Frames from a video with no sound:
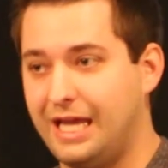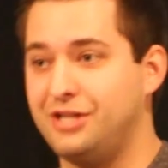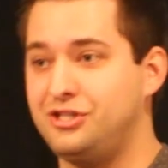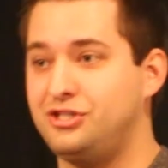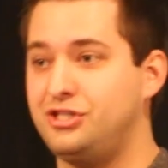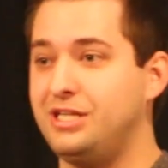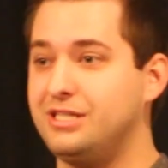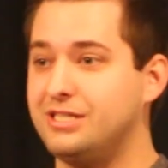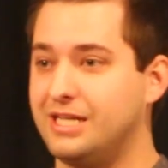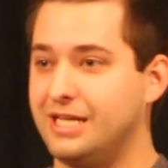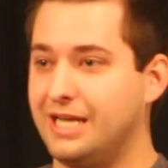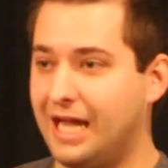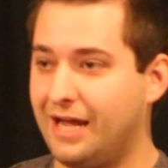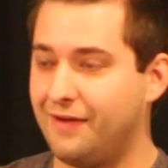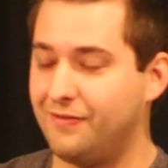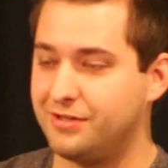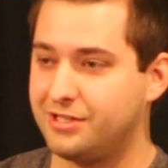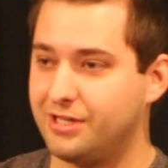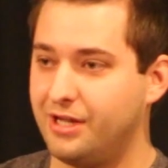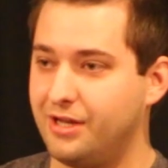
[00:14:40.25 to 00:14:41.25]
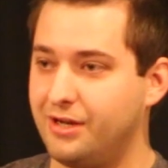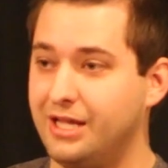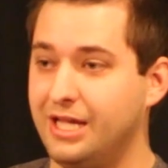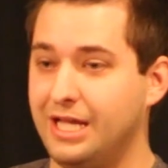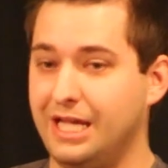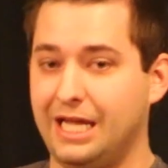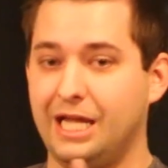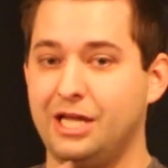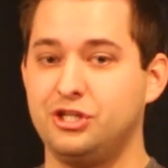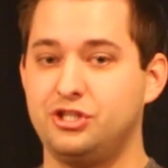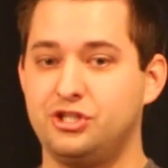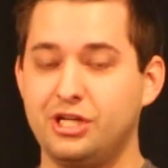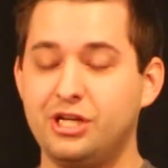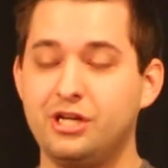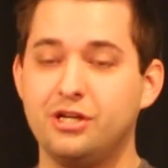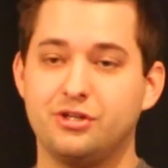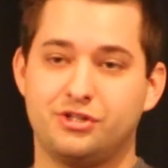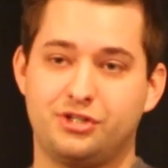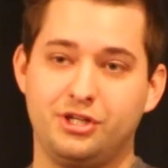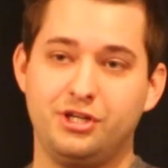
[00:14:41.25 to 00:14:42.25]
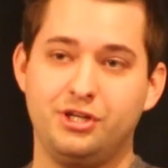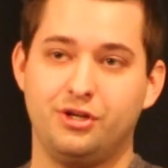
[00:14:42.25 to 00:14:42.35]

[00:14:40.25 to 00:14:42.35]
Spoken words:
and she's going to have a son. And she